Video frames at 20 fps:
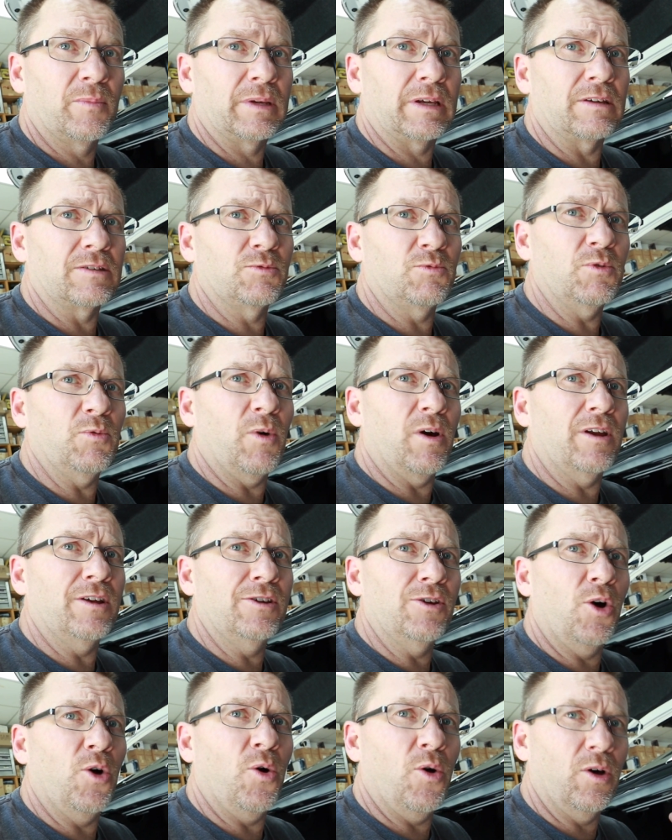because we want to
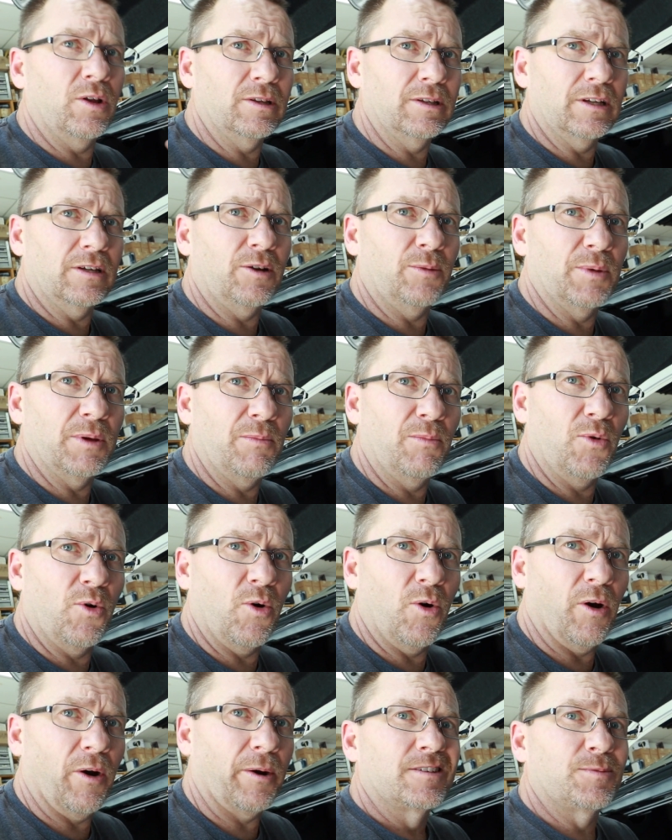know a little bit
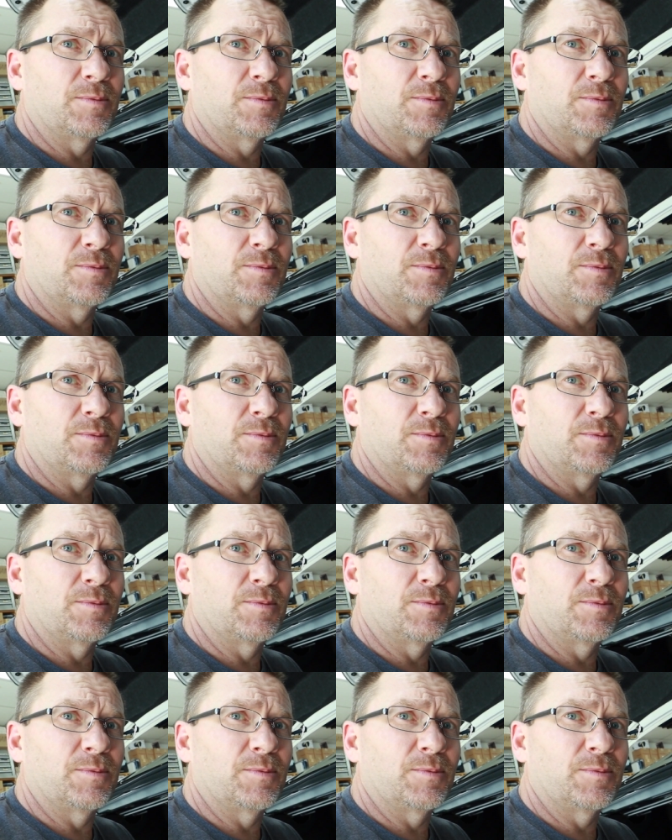more.